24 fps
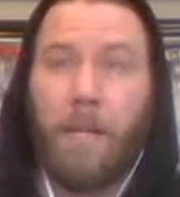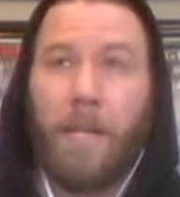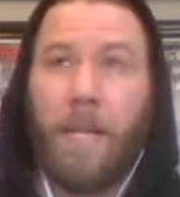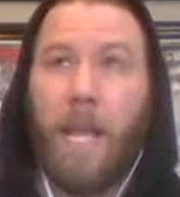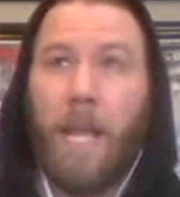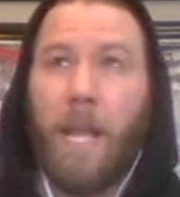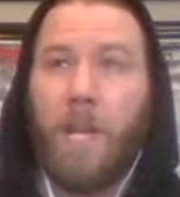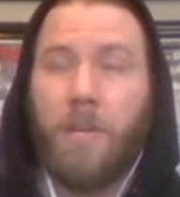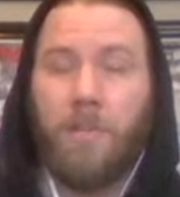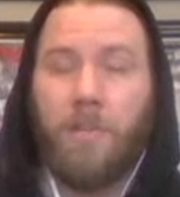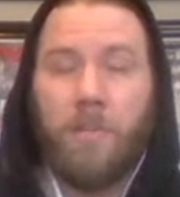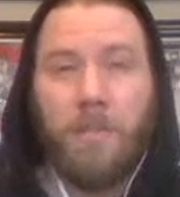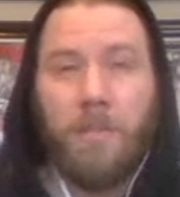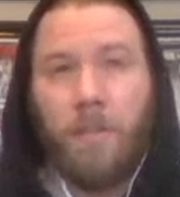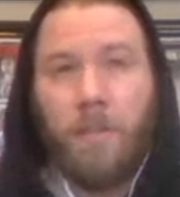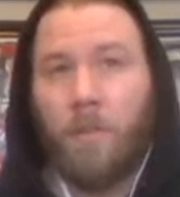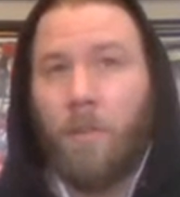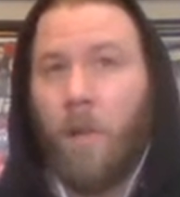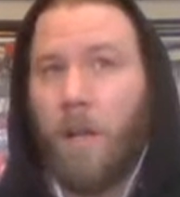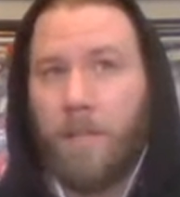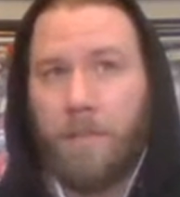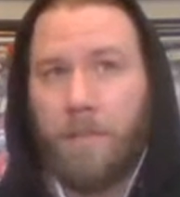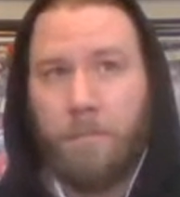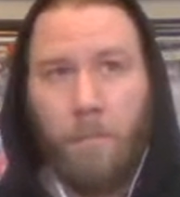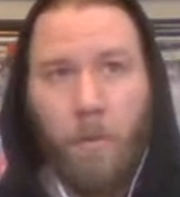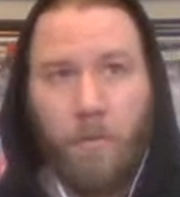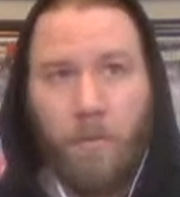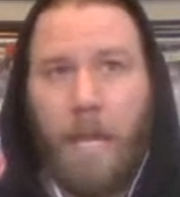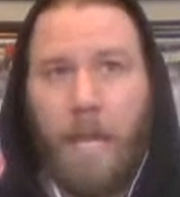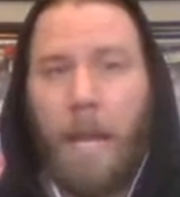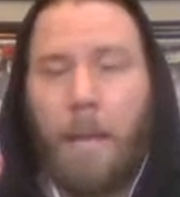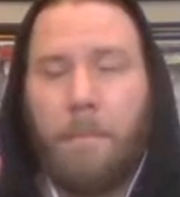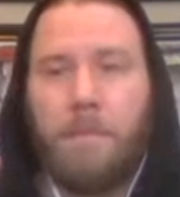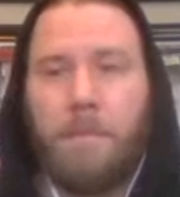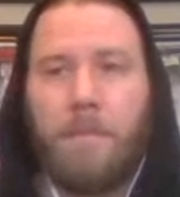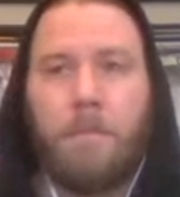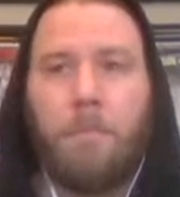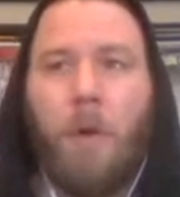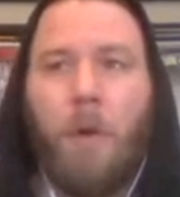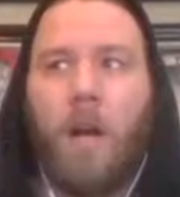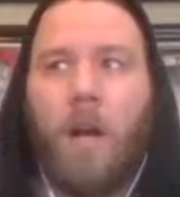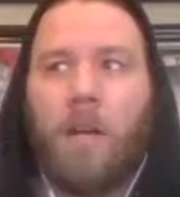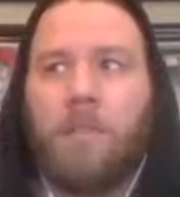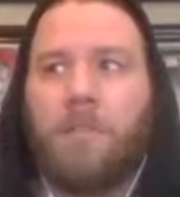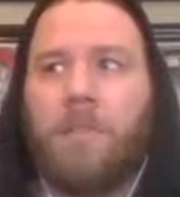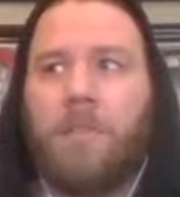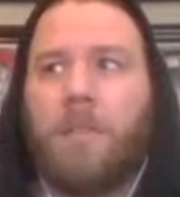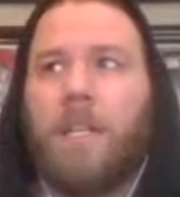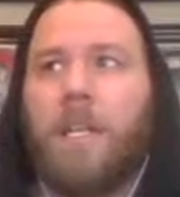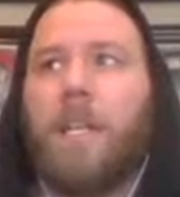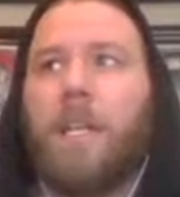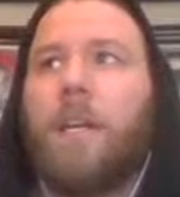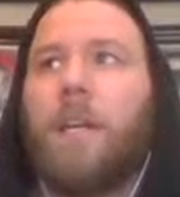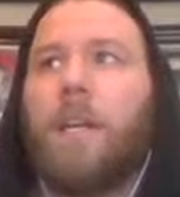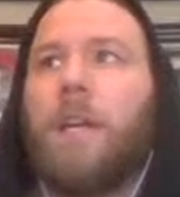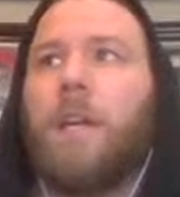occasions and lost both times to Moxley.